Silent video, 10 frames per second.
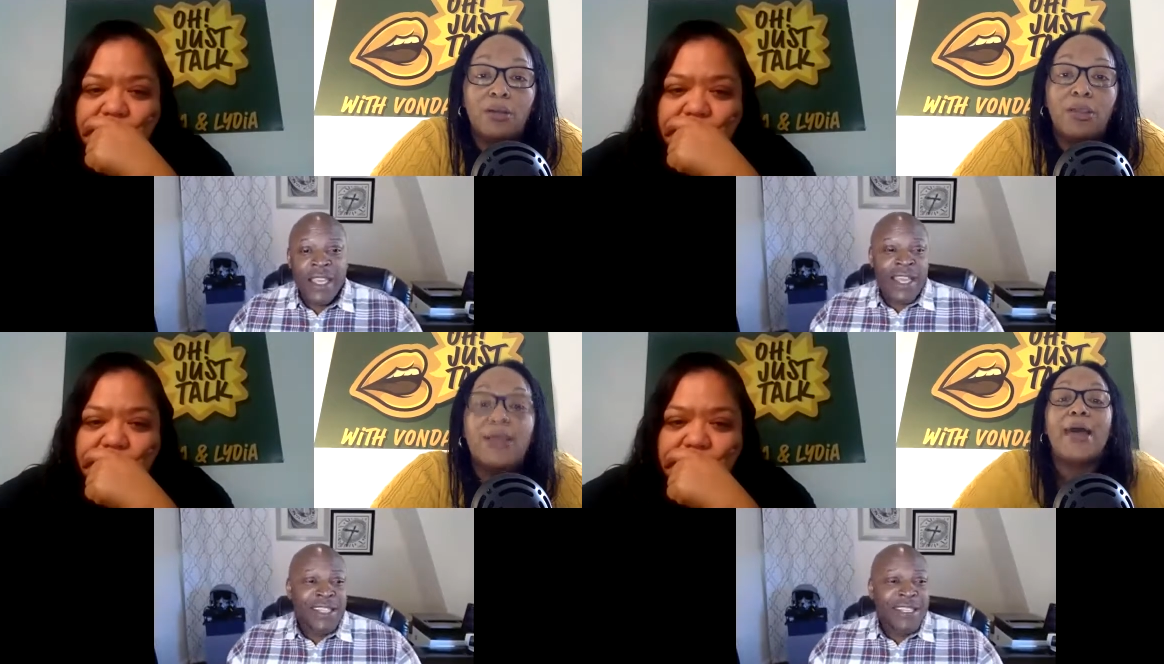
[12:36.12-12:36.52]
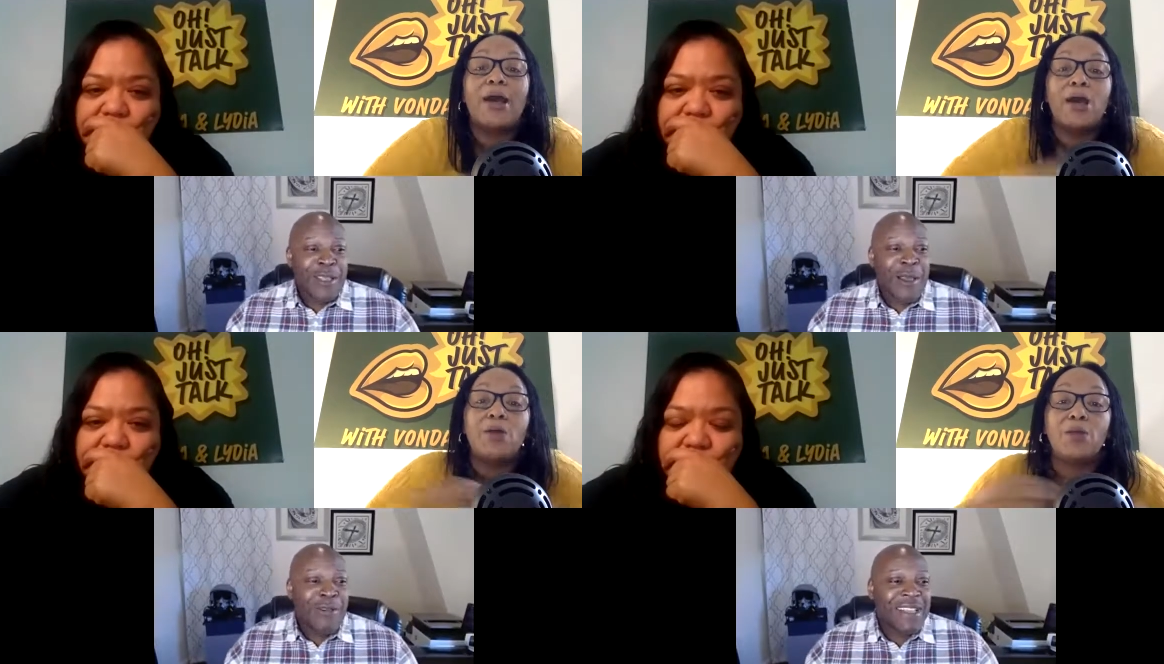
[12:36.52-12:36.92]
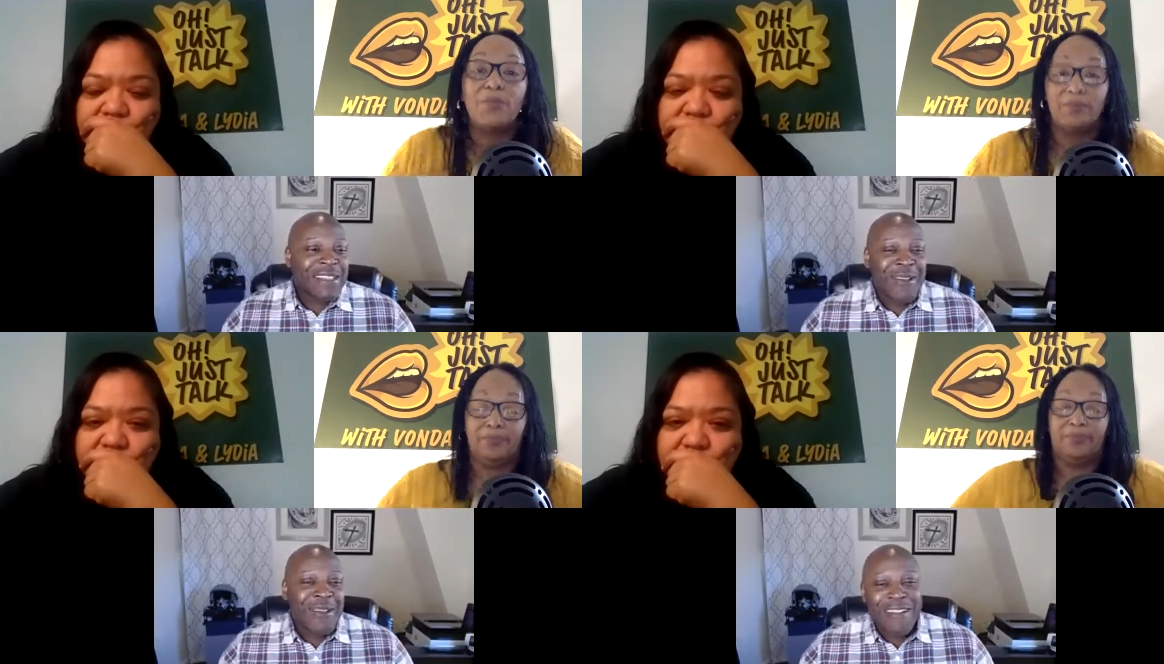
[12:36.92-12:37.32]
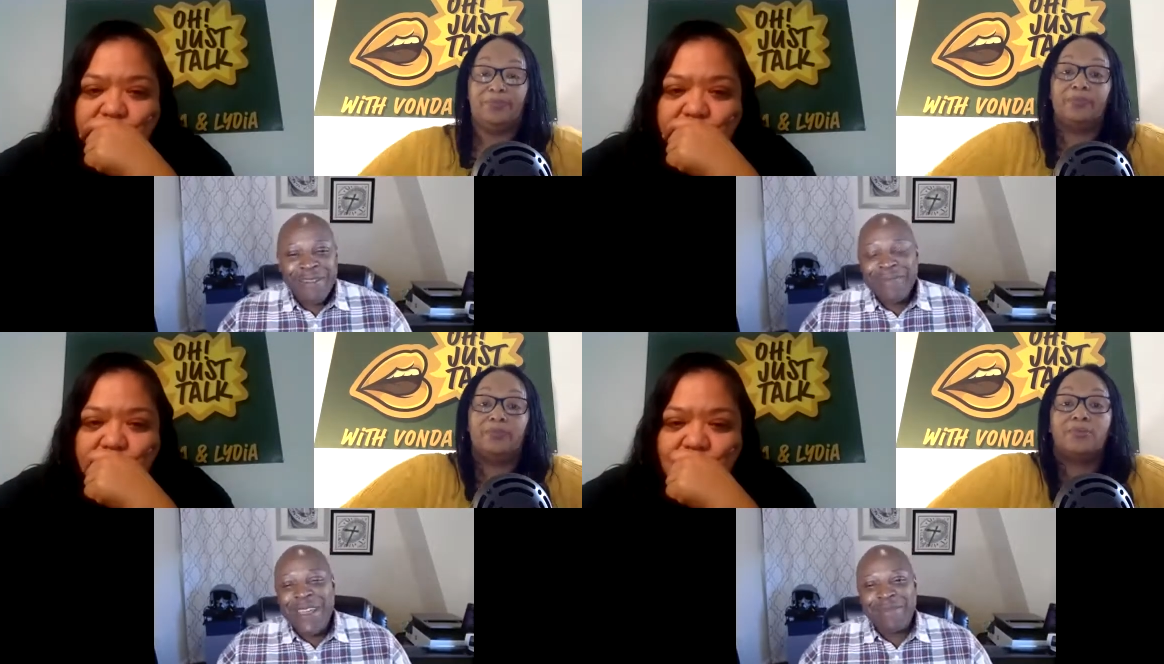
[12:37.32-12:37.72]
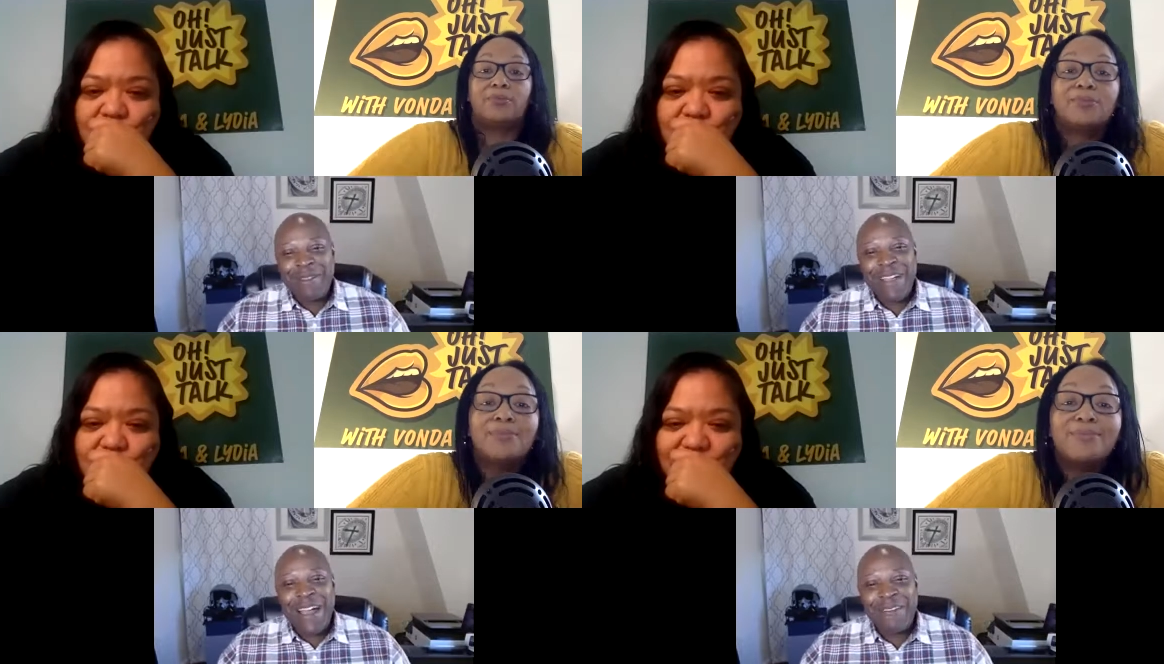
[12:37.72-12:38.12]
Speaker 1: So, so I remember
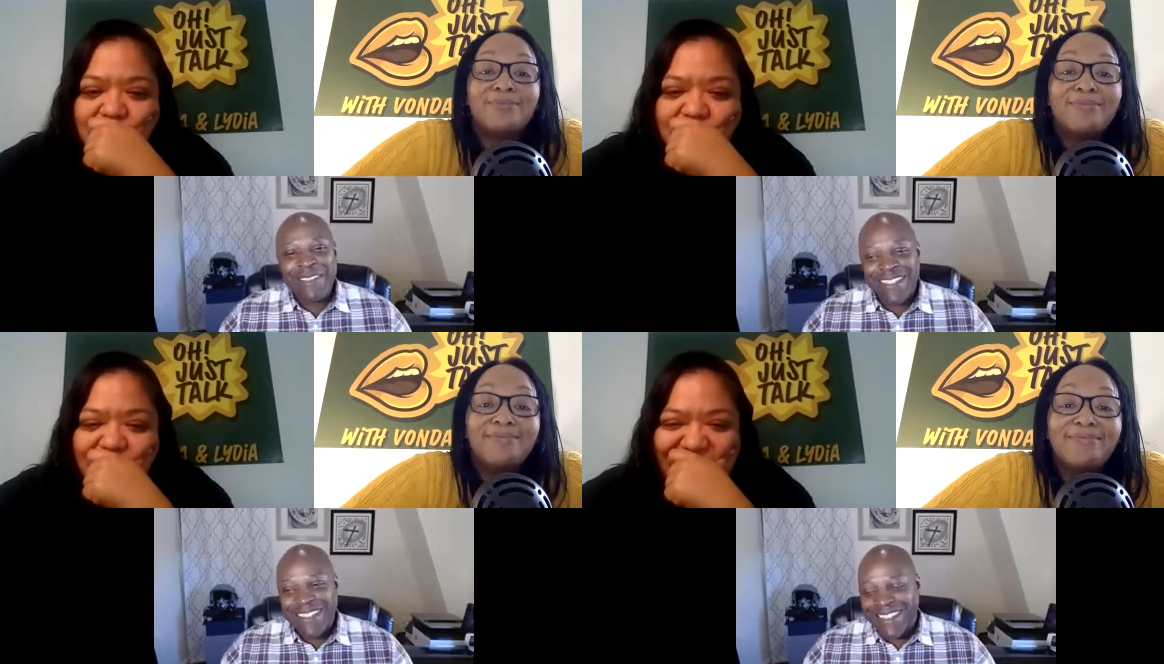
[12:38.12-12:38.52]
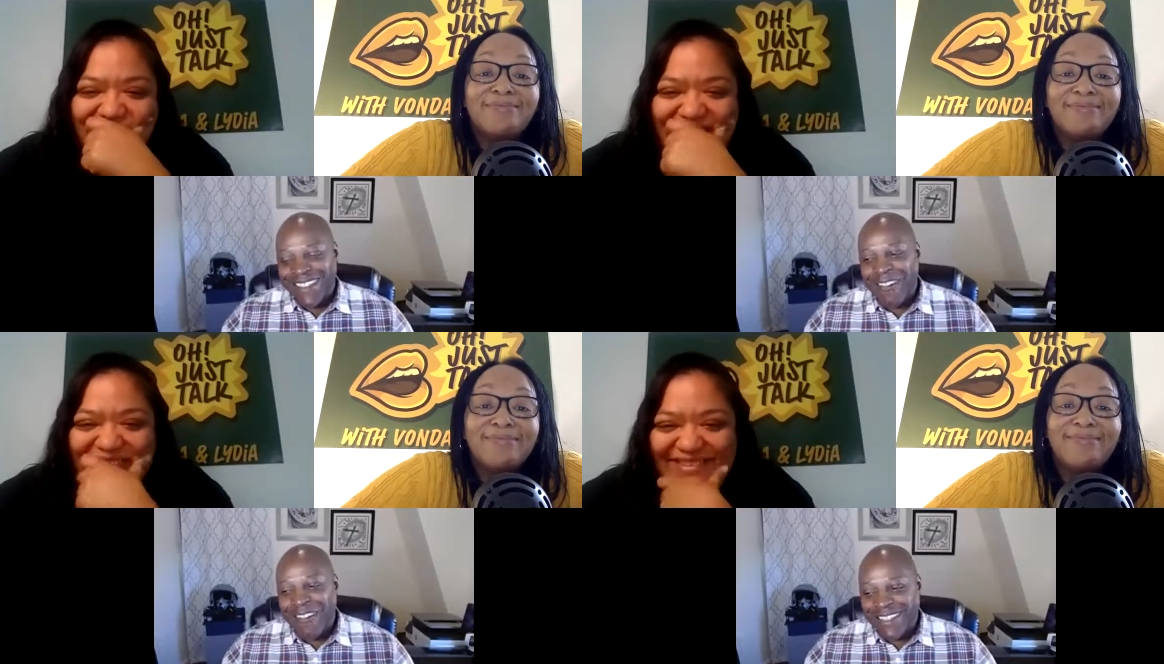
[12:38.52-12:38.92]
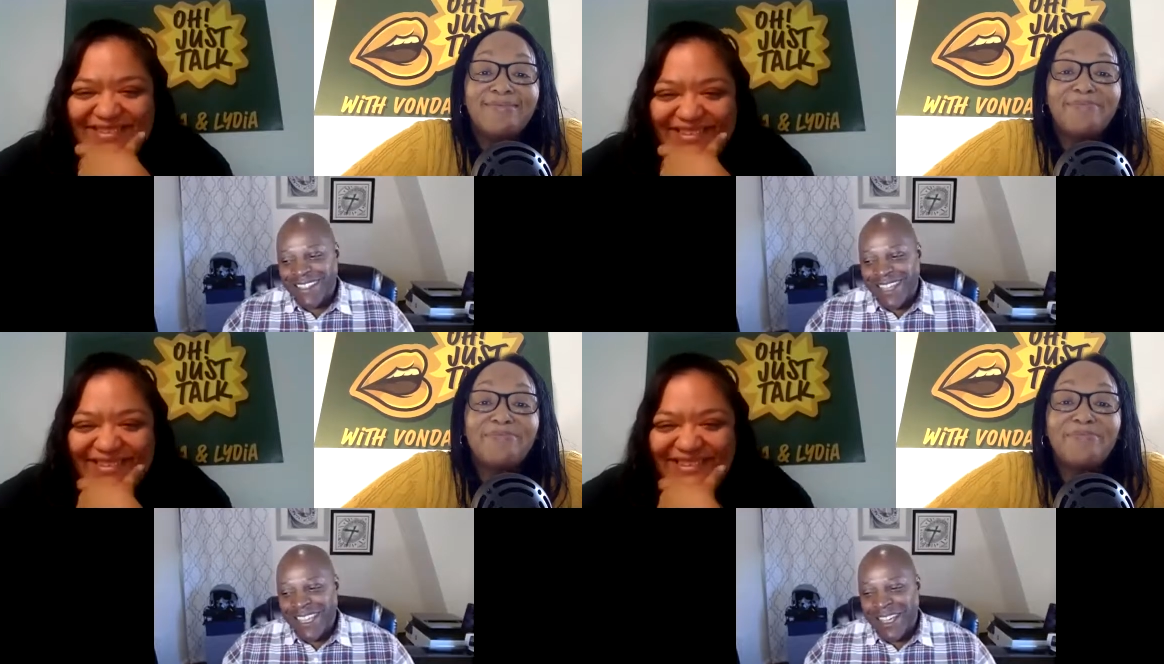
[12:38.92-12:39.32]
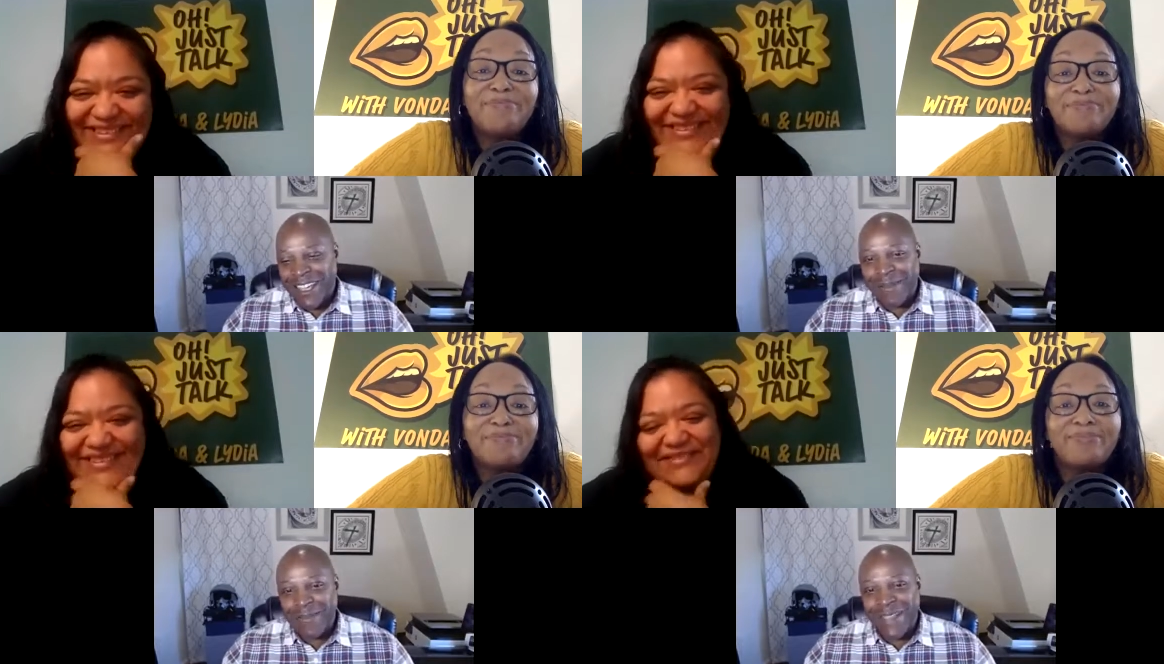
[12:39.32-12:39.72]
I was in a, I was in a, um,